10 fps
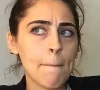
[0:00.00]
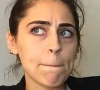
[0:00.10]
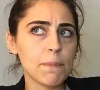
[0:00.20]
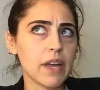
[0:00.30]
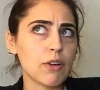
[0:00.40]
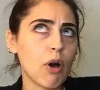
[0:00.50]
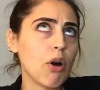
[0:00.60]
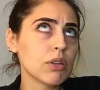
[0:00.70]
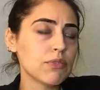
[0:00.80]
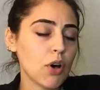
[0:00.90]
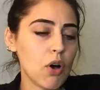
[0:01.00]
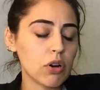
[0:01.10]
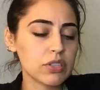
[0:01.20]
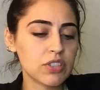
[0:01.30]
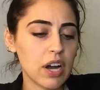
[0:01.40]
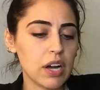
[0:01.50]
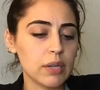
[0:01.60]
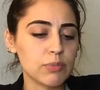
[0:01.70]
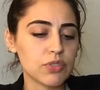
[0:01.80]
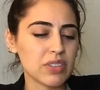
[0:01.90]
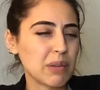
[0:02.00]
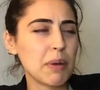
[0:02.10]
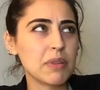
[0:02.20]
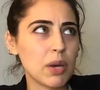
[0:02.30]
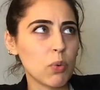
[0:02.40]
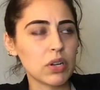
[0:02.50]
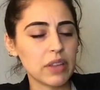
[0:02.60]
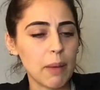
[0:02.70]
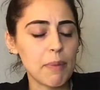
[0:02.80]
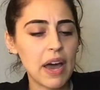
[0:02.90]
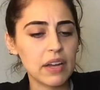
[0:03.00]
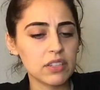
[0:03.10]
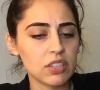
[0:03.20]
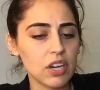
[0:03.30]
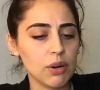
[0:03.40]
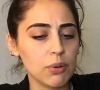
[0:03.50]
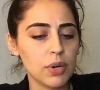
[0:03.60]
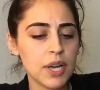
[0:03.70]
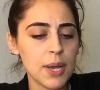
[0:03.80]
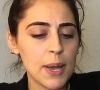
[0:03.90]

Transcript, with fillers: like all of the hard times or like maybe they weren't that bad, you know.